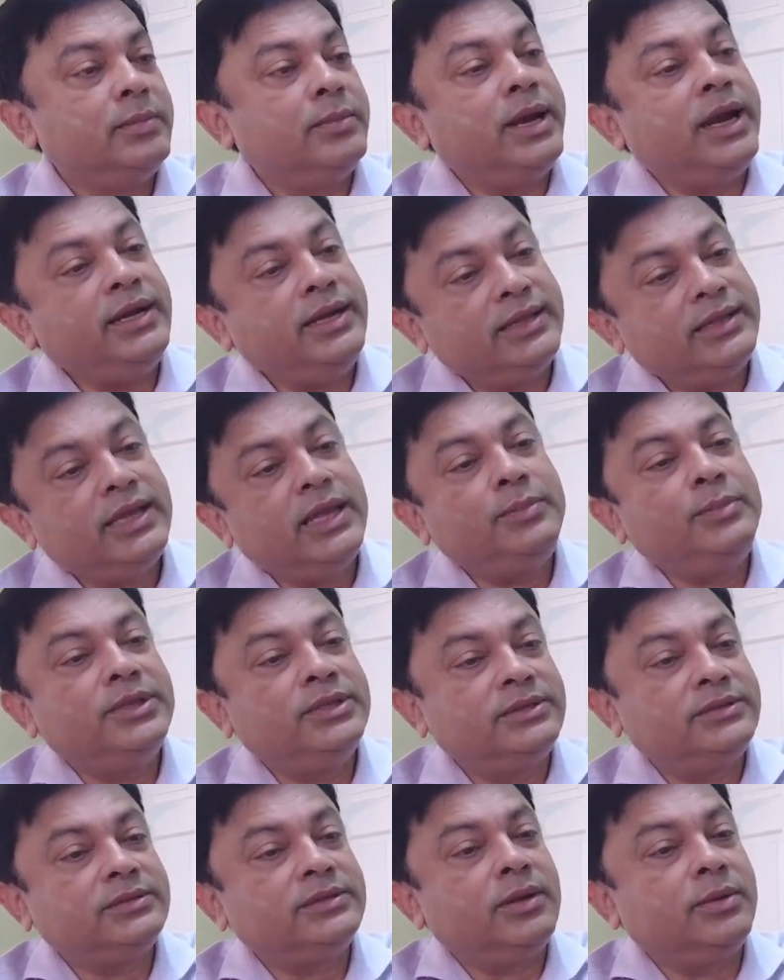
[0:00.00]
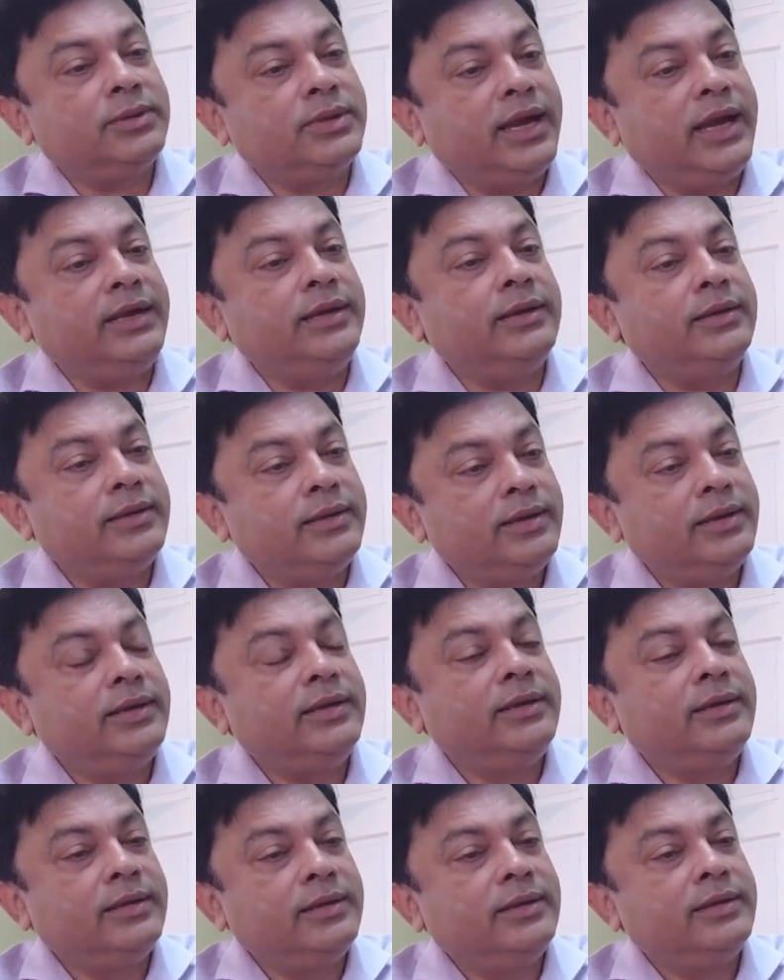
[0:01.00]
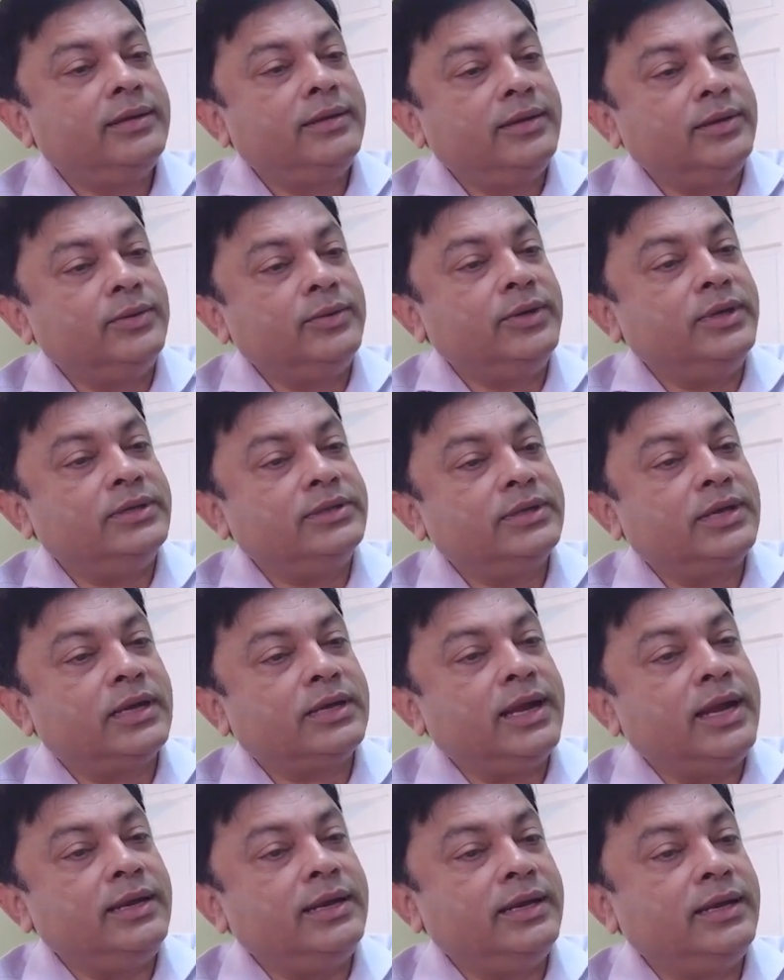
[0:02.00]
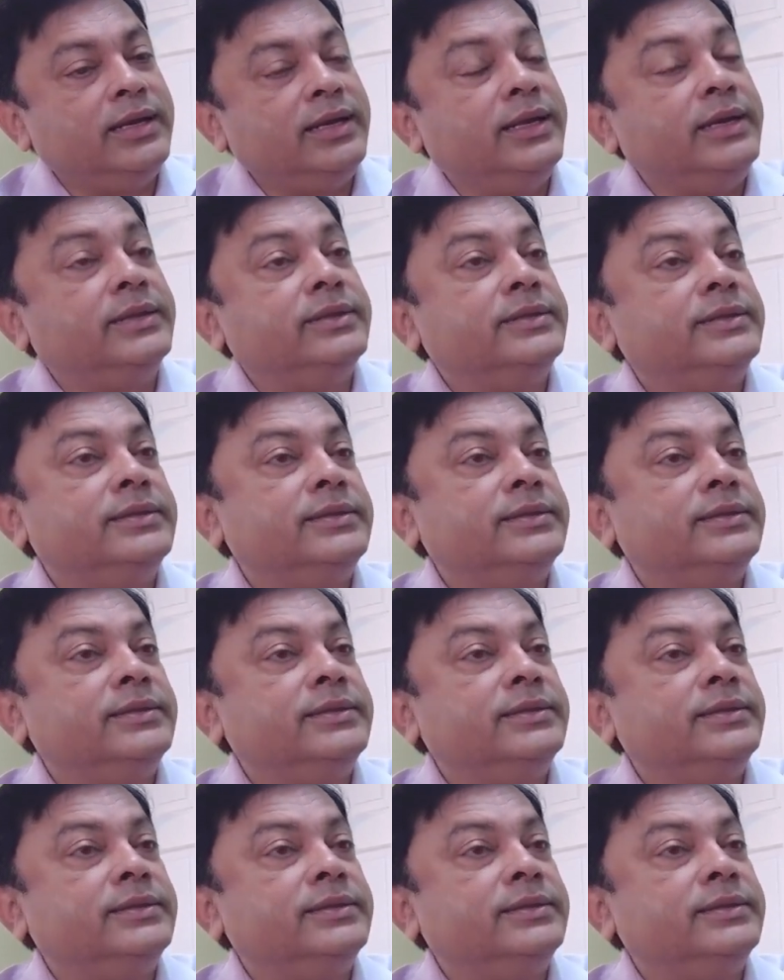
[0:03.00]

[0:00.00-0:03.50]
By the time it's kind of, you know, it's kind of late.